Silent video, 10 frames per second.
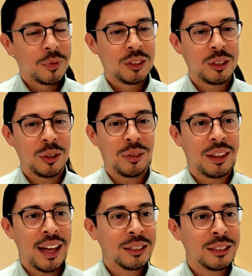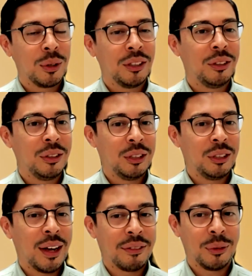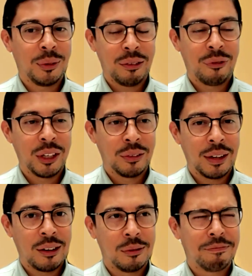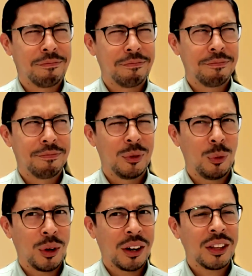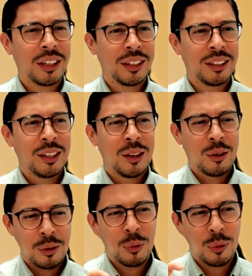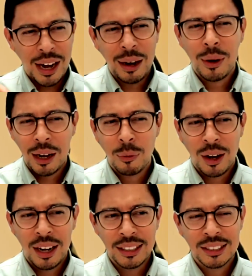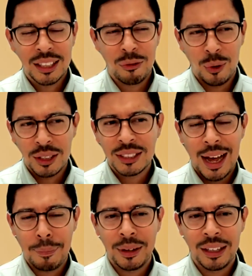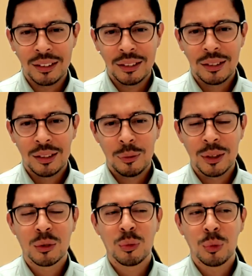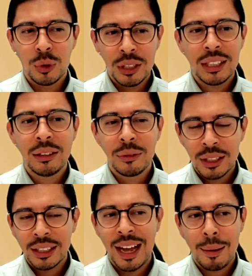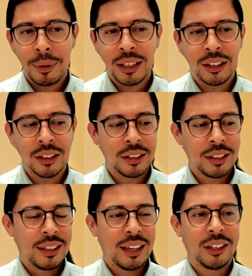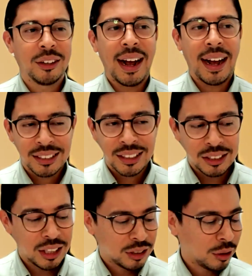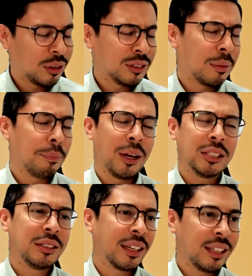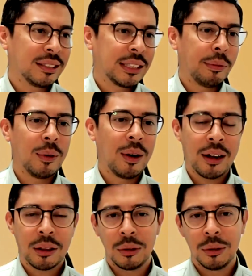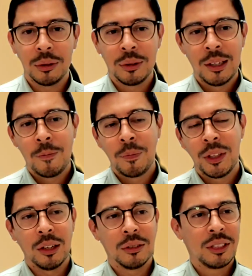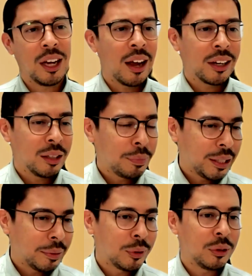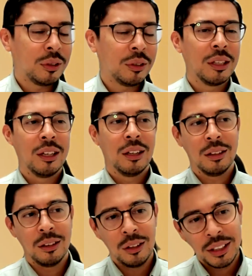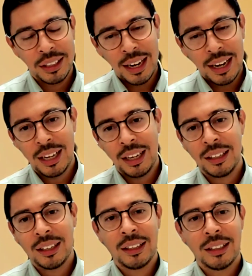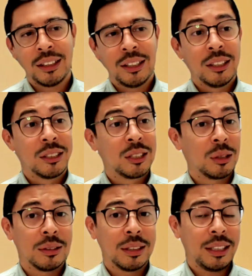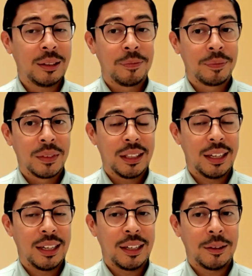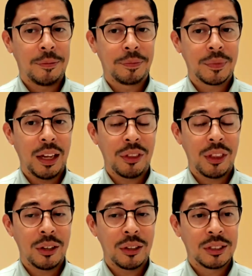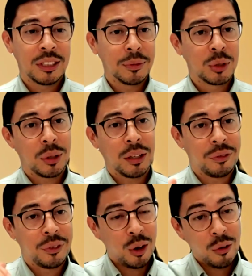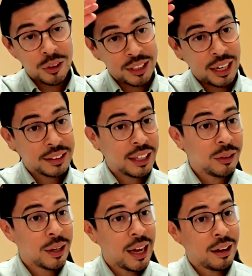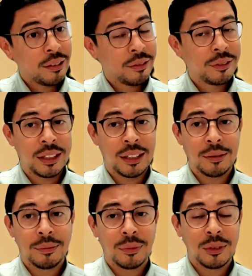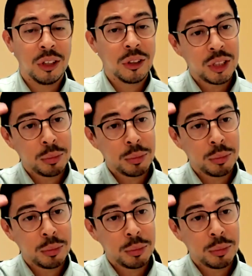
So that's where you you have to really figure out what are the why, why, whys of what's happening, what's really, really happening here and you're asking, since so oh, there's a bunch of techniques that we walk through you know, talking to people, looking at data, certainly um, if there's some sort of oversight that you have, um, your